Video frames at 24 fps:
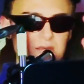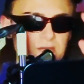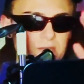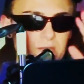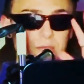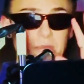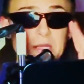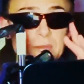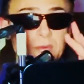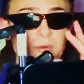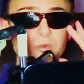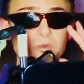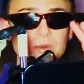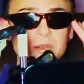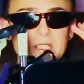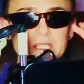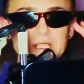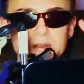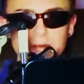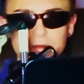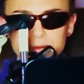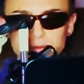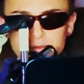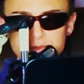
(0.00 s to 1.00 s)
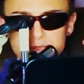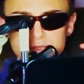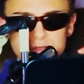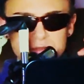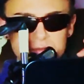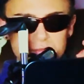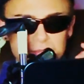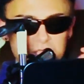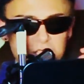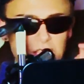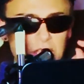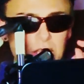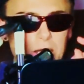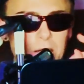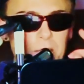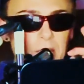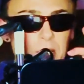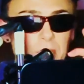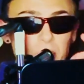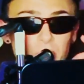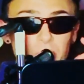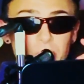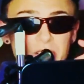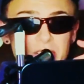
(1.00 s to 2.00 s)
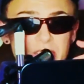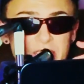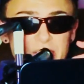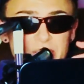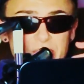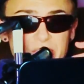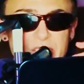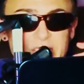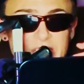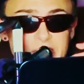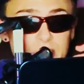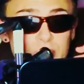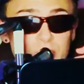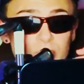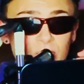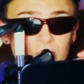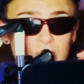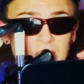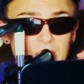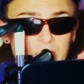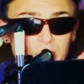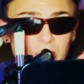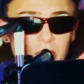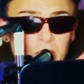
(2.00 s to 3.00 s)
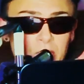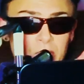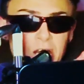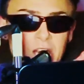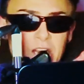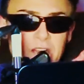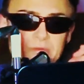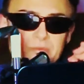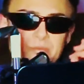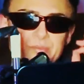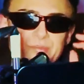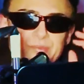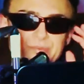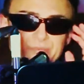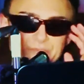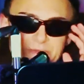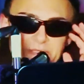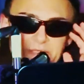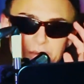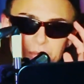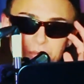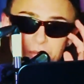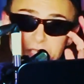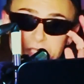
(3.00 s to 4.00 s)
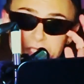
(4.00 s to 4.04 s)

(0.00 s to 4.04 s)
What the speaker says: People really, oops, excuse me. People really do see through all that rah-rah. They really